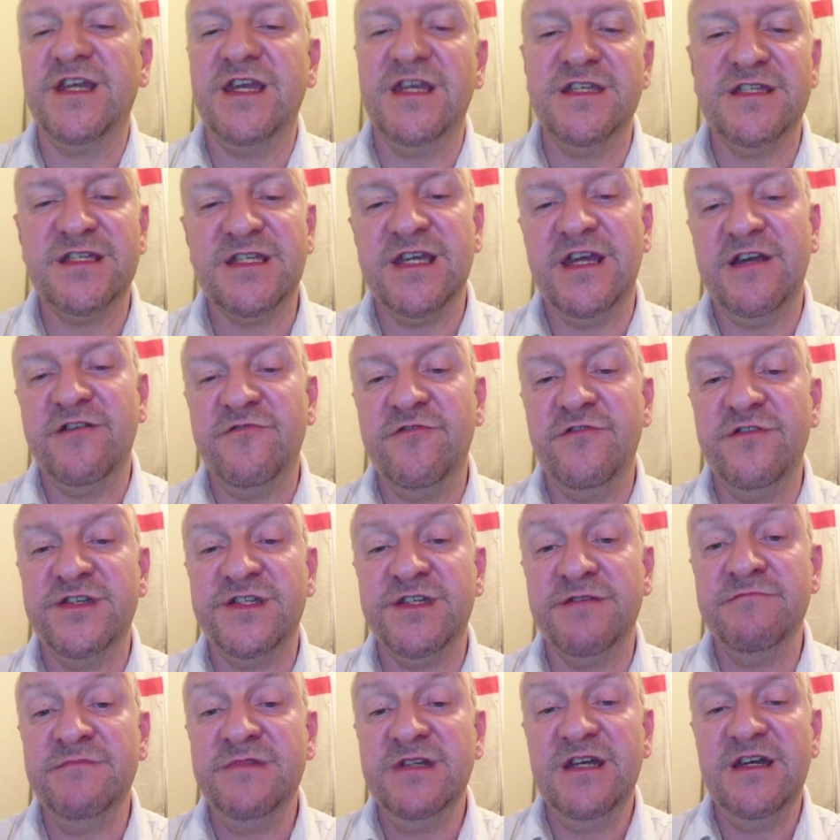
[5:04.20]
Against
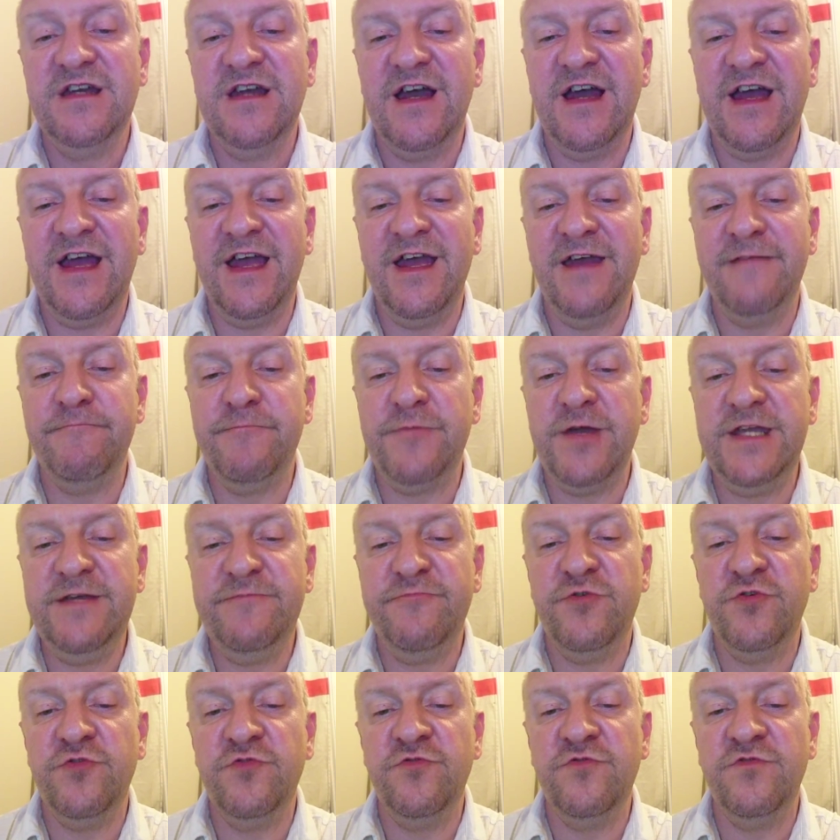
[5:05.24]
Terrorism, and
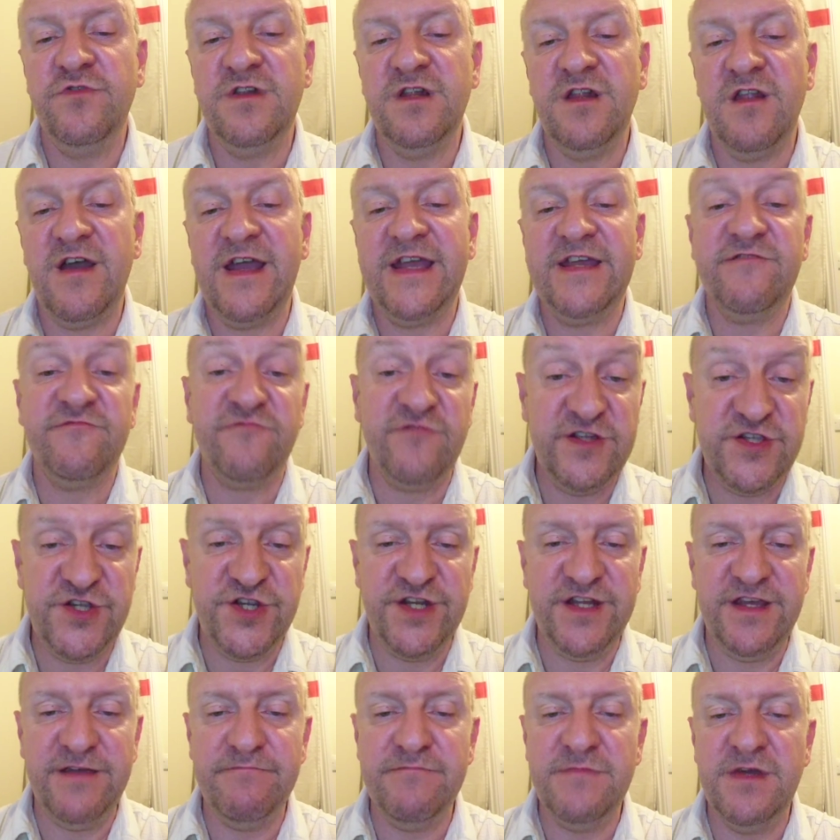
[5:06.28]
people like
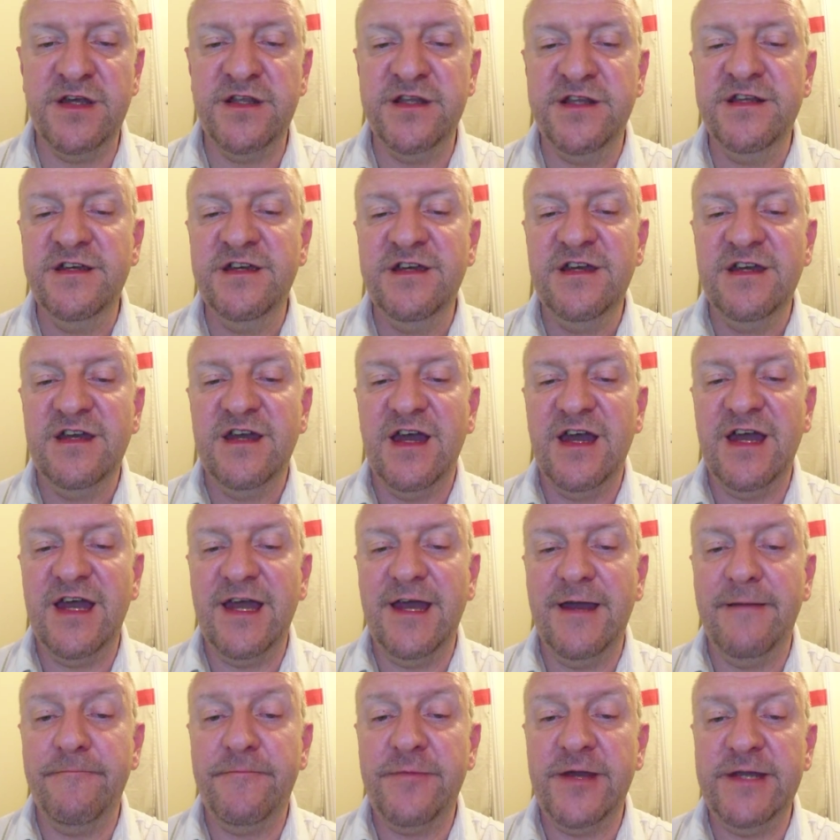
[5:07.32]
Richard Inman
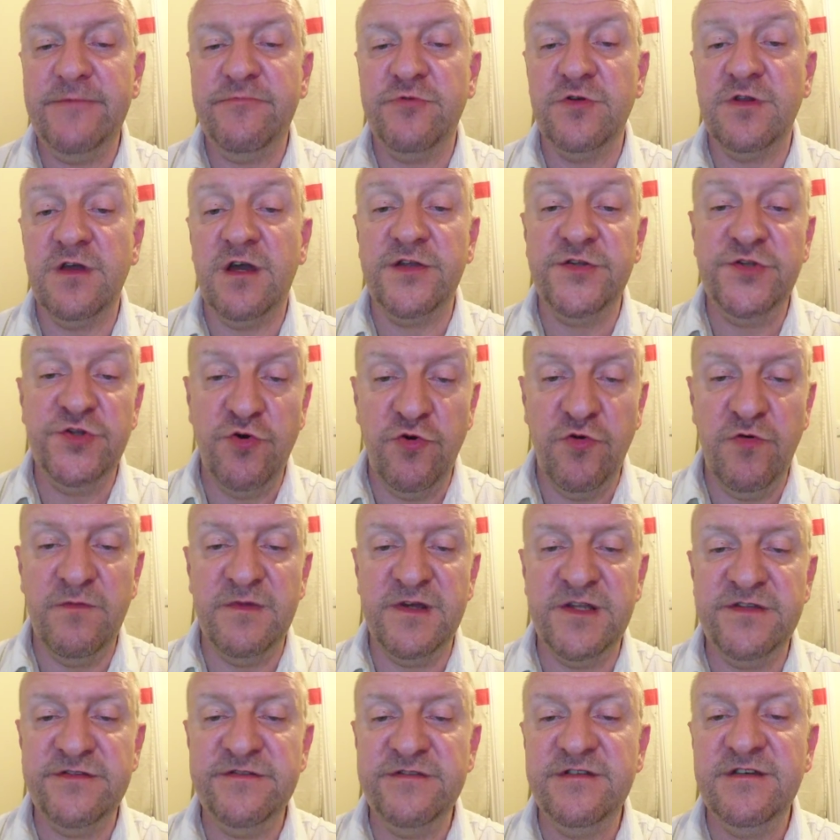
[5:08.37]
and people like
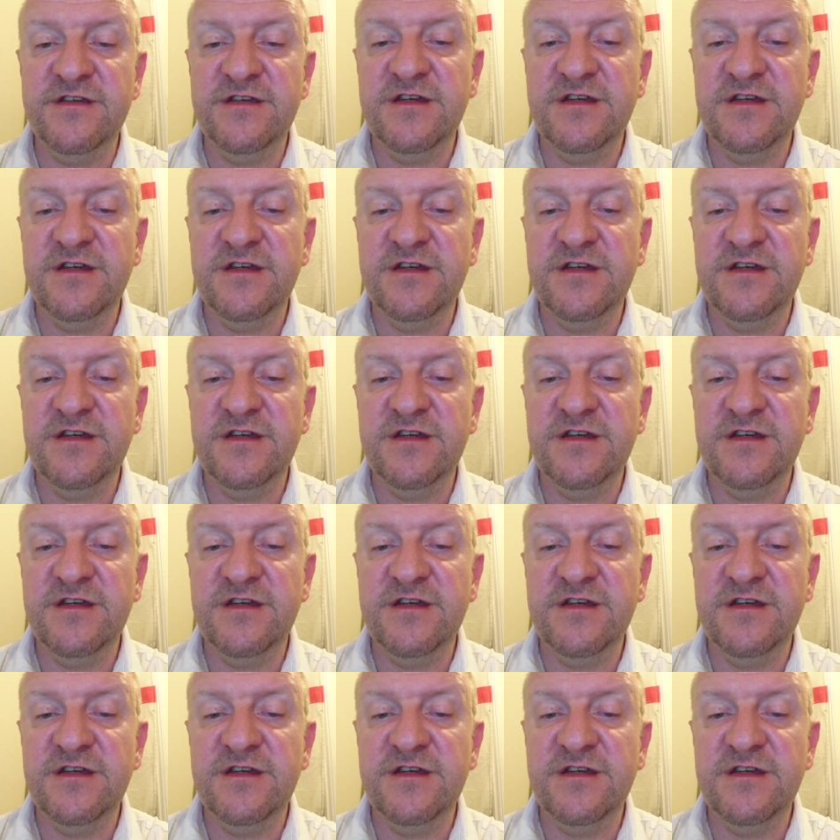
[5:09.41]
Norman.